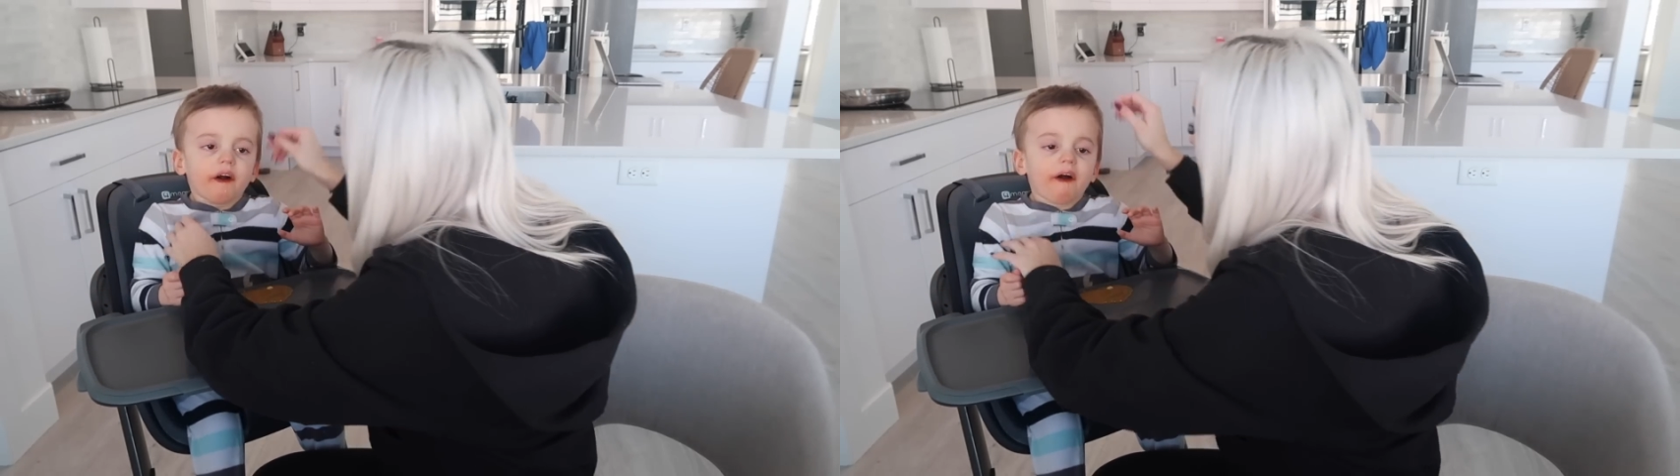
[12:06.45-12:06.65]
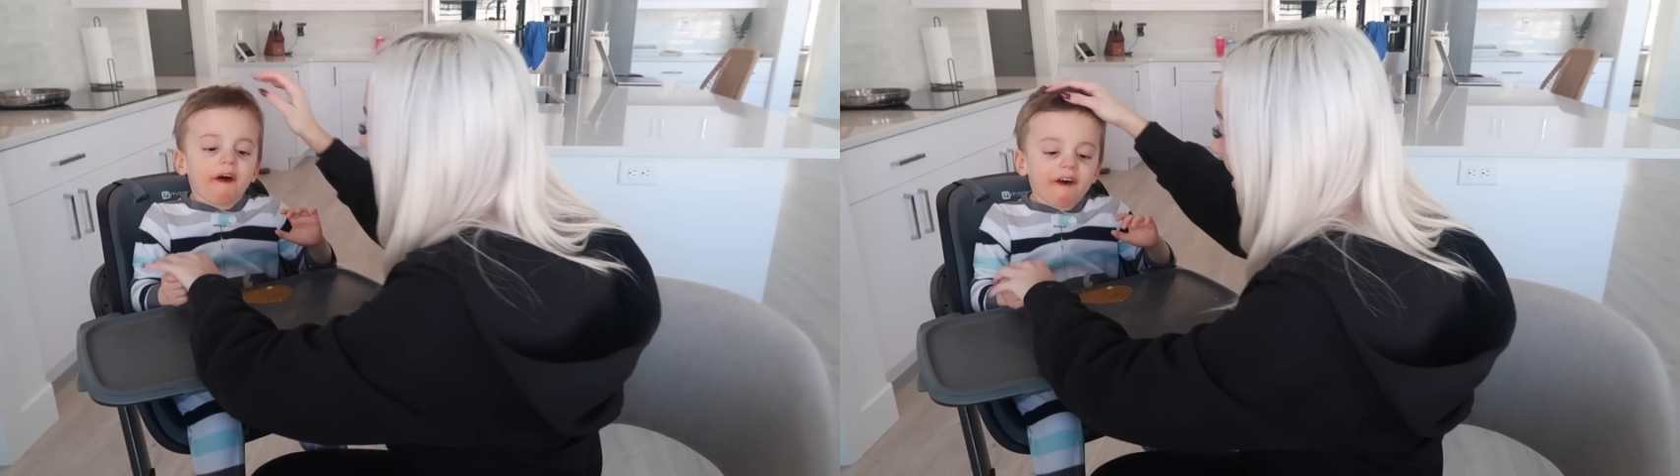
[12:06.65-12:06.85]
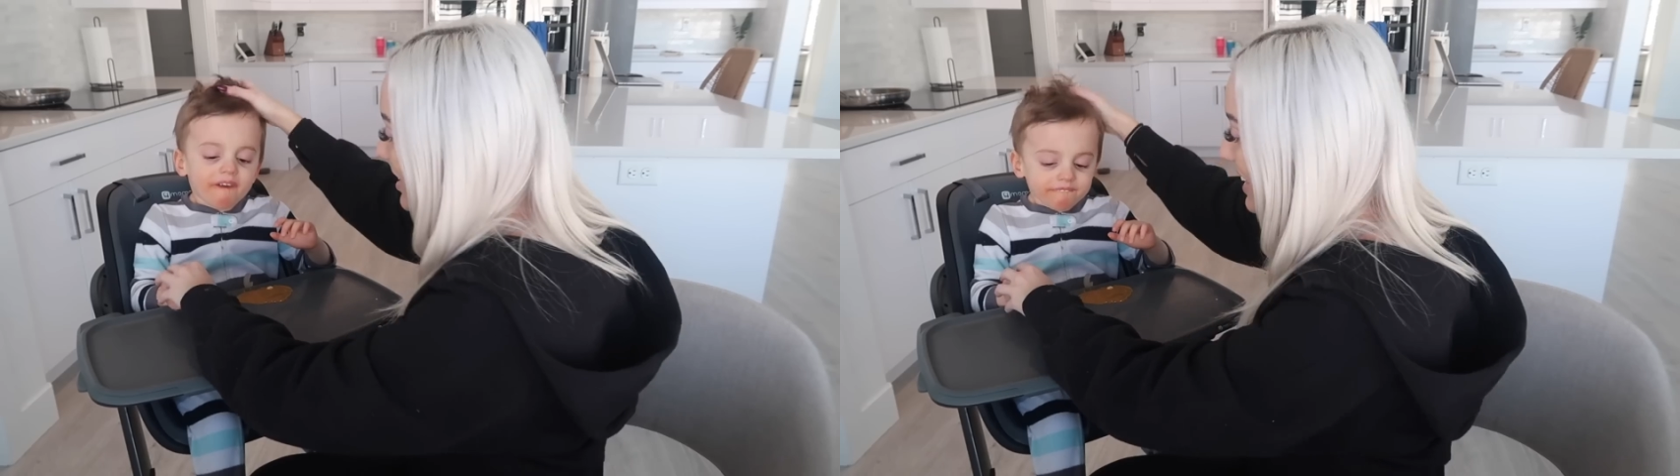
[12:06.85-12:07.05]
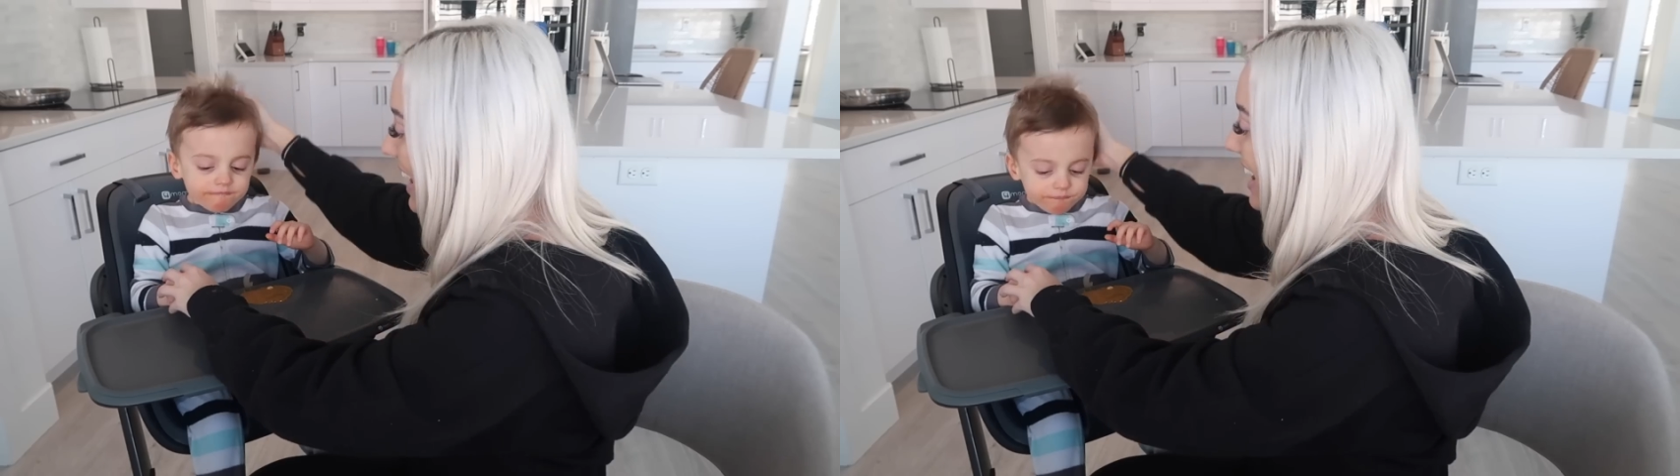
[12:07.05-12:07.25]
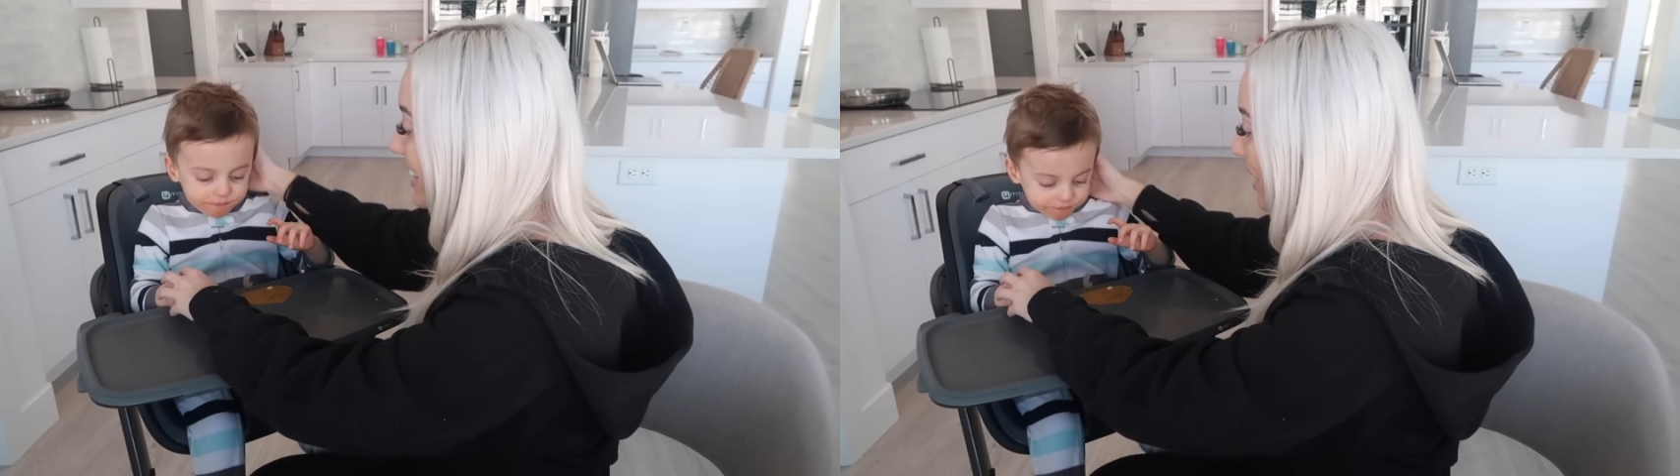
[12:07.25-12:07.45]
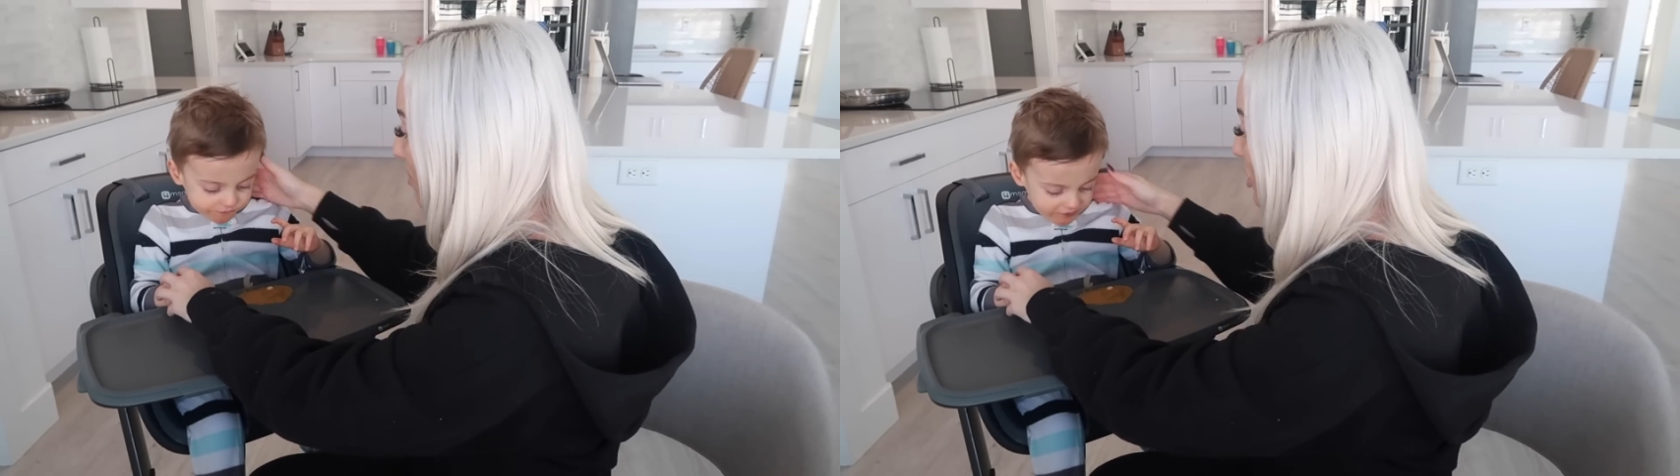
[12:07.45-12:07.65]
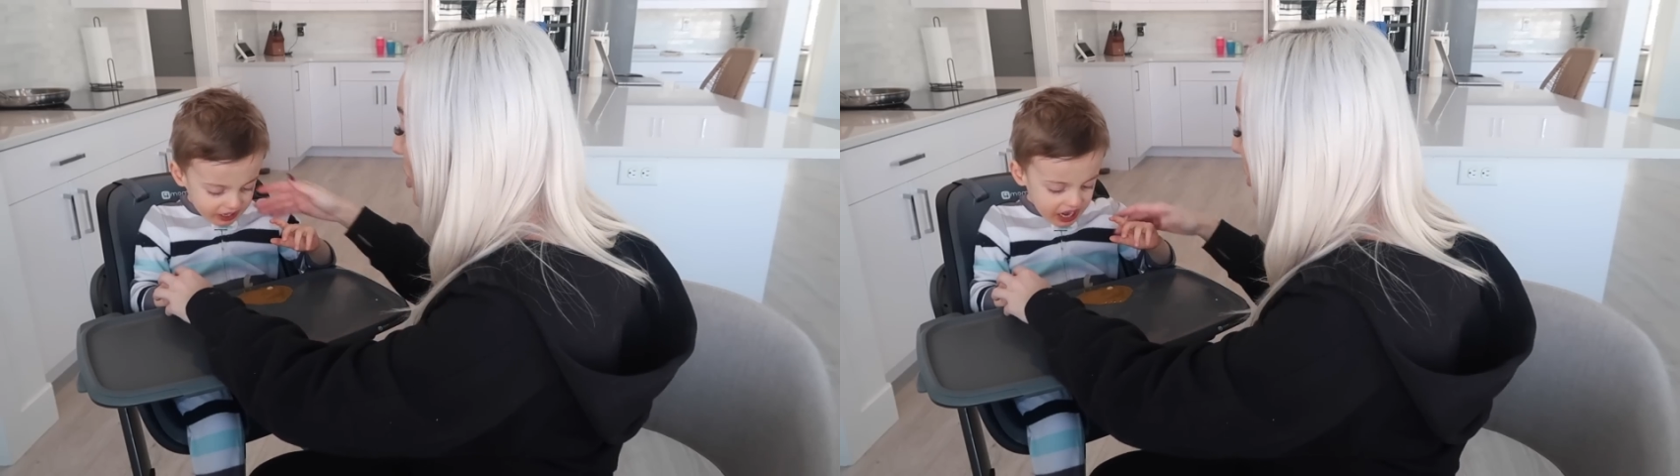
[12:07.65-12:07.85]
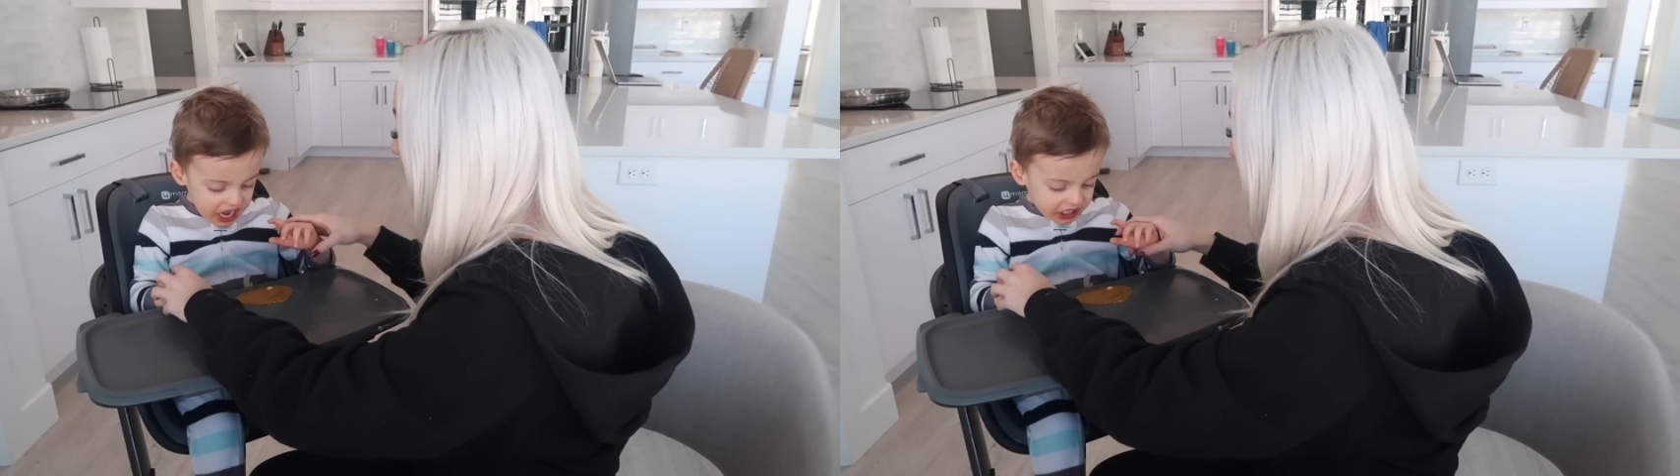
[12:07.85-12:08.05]
He actually ended up
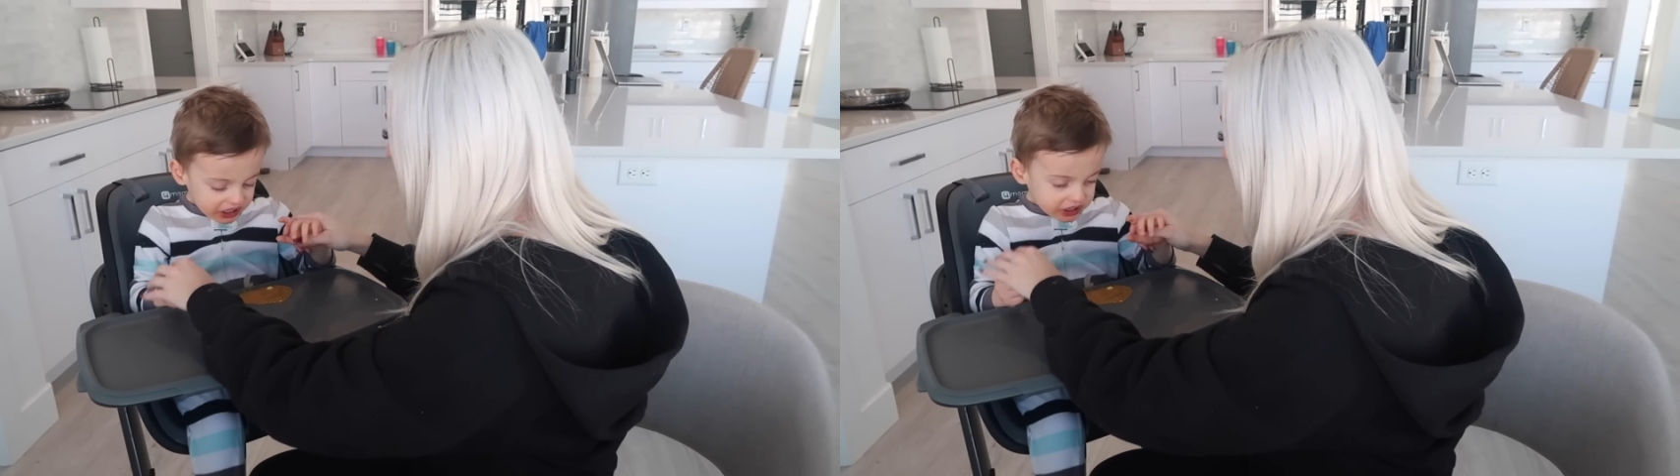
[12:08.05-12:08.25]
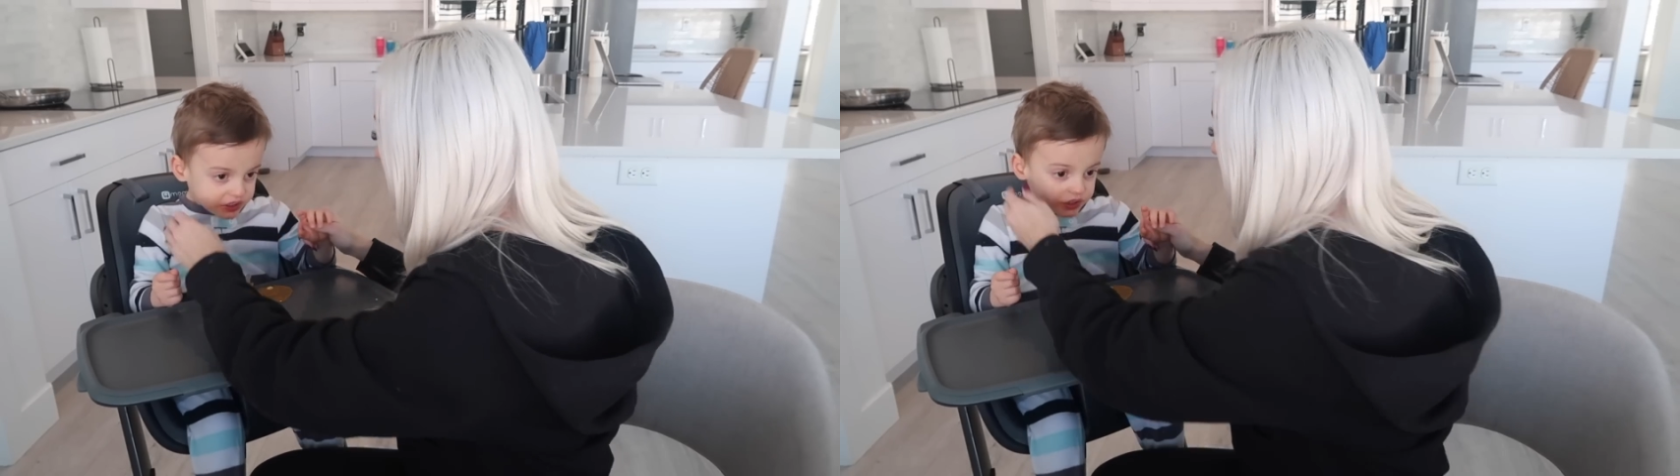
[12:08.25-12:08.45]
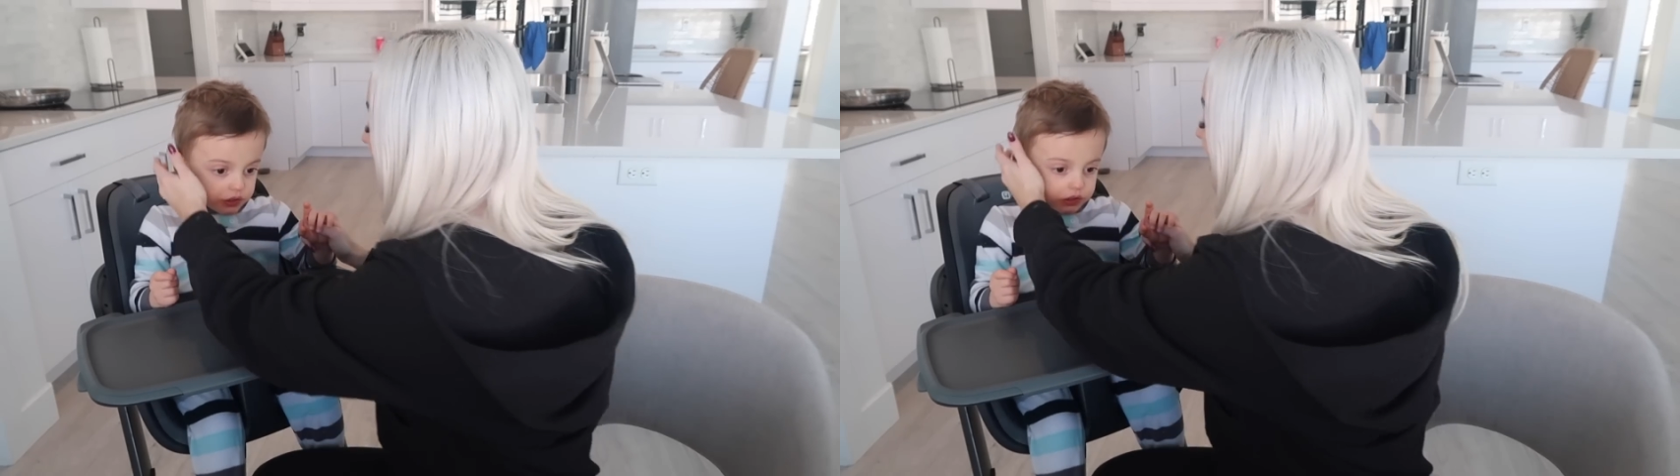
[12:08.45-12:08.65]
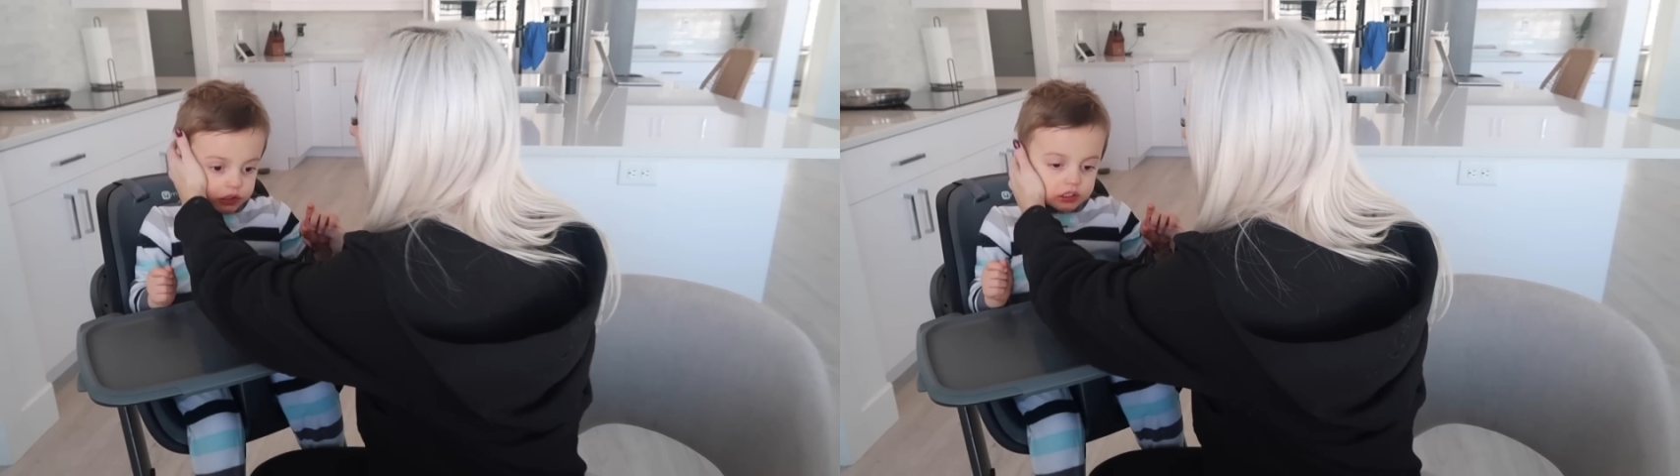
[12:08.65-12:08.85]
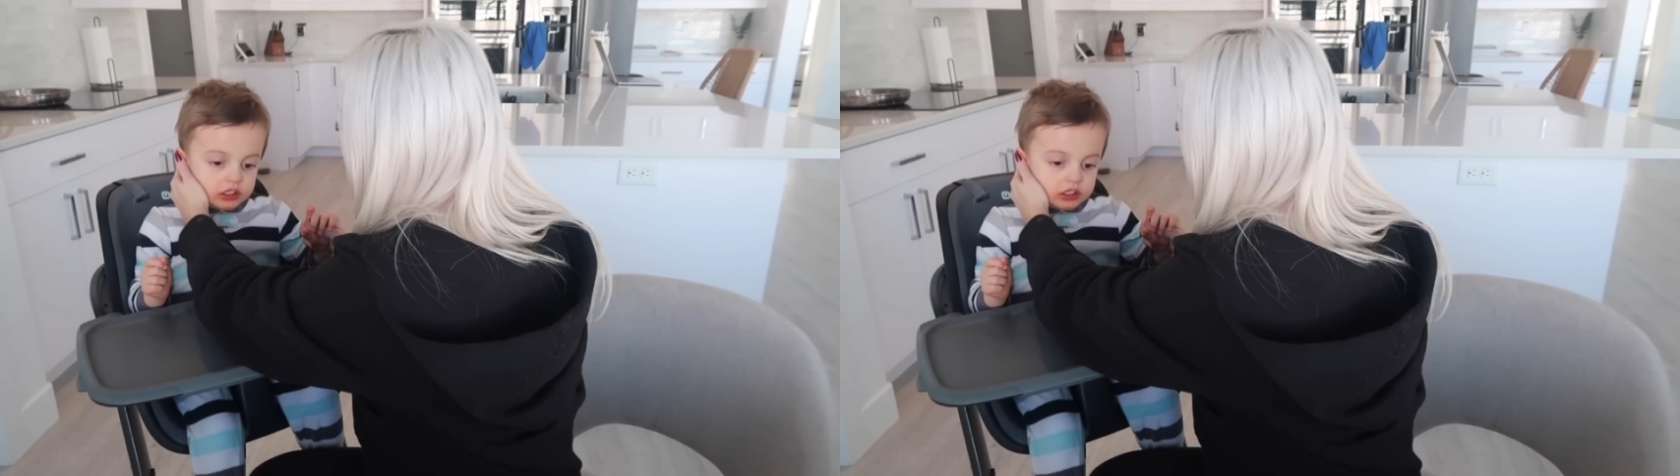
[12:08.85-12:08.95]
chewing it